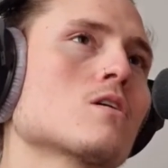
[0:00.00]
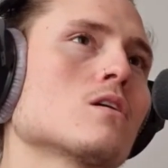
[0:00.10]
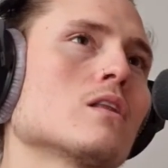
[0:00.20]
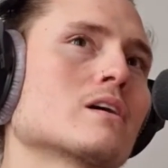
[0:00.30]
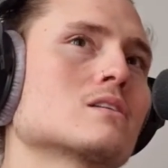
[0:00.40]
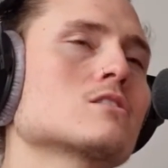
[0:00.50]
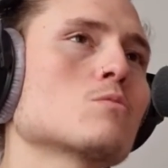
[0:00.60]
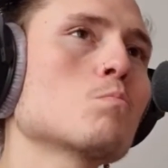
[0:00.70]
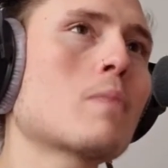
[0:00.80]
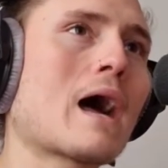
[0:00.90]
like it's
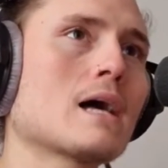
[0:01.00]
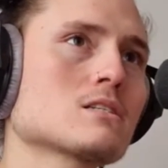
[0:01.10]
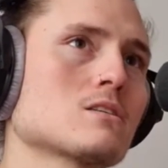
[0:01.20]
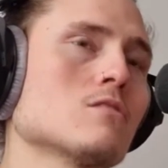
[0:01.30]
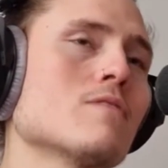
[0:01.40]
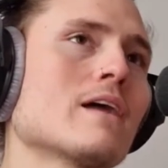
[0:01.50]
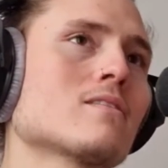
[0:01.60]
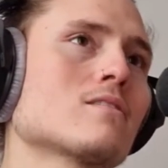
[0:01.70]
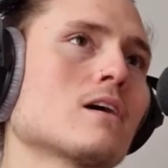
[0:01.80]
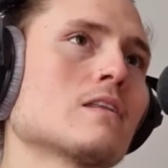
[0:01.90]
some past
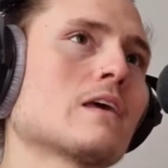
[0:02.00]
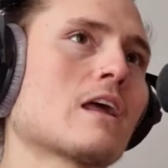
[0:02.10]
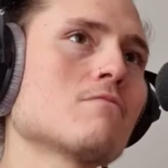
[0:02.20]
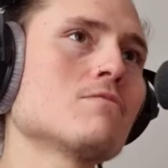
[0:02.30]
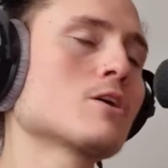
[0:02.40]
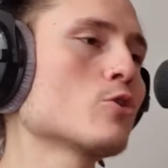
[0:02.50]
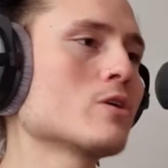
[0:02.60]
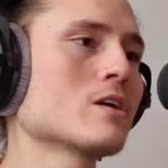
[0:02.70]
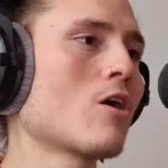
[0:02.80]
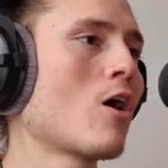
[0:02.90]
event and then I figured
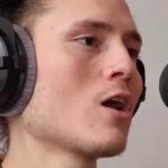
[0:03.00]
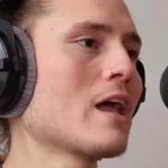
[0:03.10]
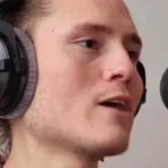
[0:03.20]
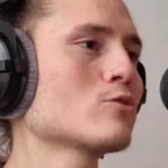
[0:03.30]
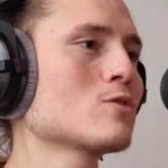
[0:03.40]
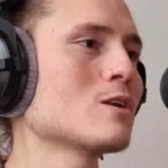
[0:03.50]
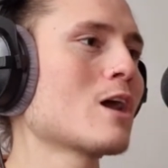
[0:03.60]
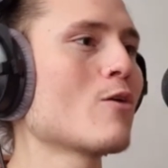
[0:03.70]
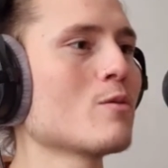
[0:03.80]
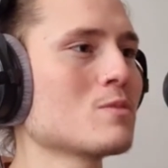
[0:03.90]
it all out and
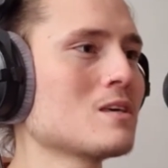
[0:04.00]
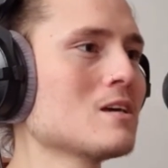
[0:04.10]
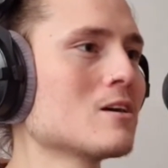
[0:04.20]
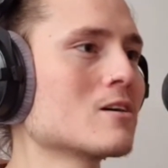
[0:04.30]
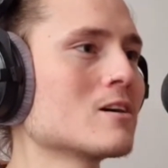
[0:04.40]
now I'm here.